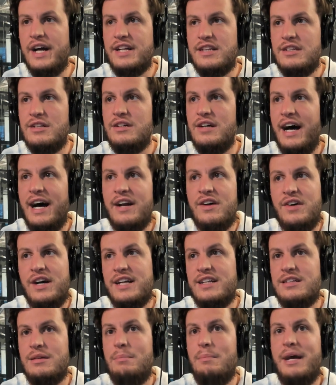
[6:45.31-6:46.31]
like to I don't
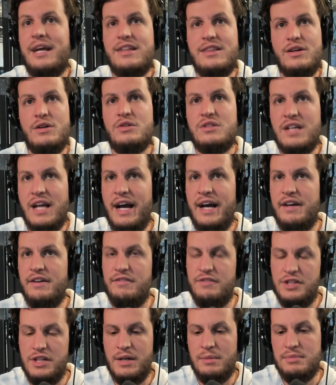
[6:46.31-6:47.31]
like to make those kind
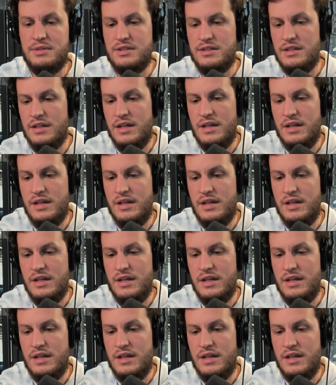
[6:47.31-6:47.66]
of jumps.